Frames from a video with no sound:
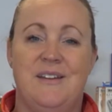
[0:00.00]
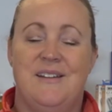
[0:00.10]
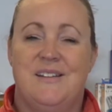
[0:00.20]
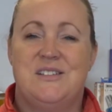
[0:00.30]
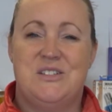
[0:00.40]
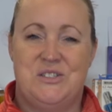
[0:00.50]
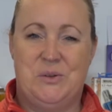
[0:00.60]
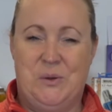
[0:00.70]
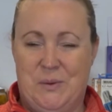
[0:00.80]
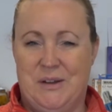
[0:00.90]
Let's just do a
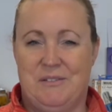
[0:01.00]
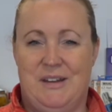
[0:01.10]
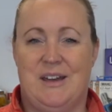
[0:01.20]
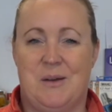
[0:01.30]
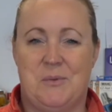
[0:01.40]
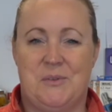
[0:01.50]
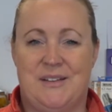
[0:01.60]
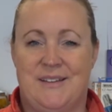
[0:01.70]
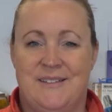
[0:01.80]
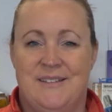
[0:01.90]
quick recap on
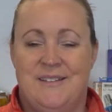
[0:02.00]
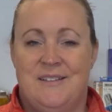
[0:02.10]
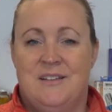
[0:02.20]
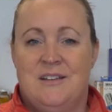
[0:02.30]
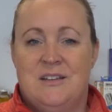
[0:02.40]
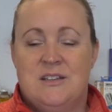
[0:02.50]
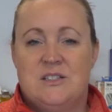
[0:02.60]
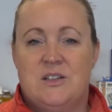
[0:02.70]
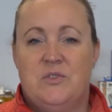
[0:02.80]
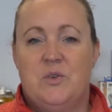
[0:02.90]
that.
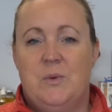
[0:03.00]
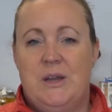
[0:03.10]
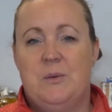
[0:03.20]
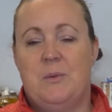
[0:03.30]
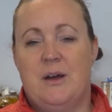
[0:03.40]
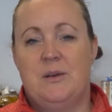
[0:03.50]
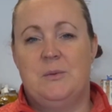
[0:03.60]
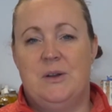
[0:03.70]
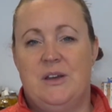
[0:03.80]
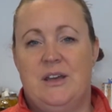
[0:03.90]
So for week 1,
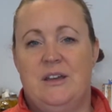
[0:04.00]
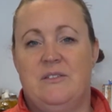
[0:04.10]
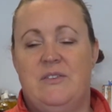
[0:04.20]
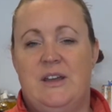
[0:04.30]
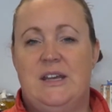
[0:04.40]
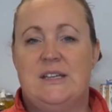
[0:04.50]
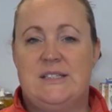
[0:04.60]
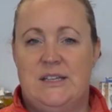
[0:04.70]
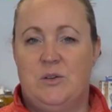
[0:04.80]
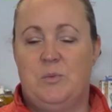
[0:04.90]
we're looking at feeding a
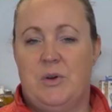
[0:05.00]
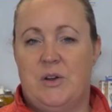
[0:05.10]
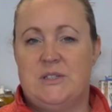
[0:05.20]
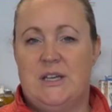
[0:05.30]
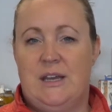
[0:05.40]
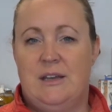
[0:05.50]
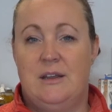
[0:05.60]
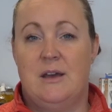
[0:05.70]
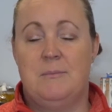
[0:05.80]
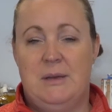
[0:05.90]
single protein,
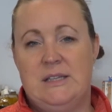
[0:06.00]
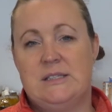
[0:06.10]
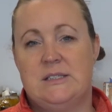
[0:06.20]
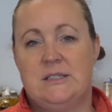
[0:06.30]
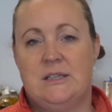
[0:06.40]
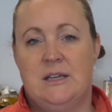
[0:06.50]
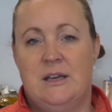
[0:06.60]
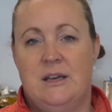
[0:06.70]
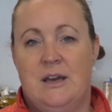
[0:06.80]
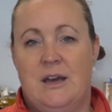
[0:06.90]
a mince,
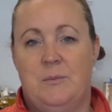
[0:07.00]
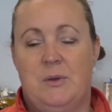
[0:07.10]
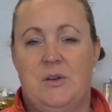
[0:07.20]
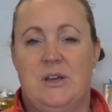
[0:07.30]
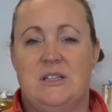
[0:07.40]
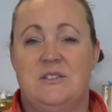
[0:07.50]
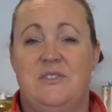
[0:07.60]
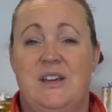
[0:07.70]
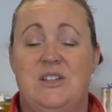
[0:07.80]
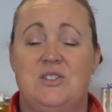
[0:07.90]
and we're looking to
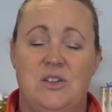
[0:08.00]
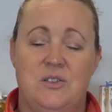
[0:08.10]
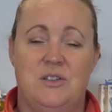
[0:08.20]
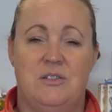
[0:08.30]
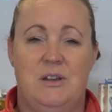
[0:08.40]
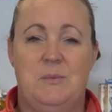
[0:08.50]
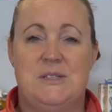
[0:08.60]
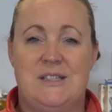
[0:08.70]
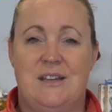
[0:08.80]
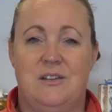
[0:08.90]
feed 2 to 3%
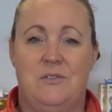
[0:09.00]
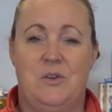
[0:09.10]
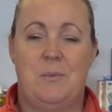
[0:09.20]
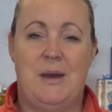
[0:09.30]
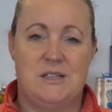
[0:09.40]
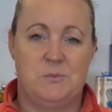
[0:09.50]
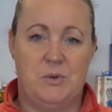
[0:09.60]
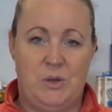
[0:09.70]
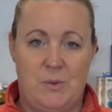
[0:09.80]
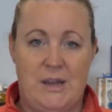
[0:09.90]
of your pet's
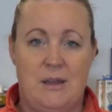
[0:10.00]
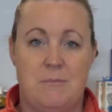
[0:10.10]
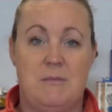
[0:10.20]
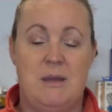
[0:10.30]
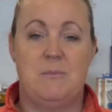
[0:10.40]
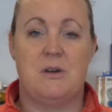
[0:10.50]
body weight in meat per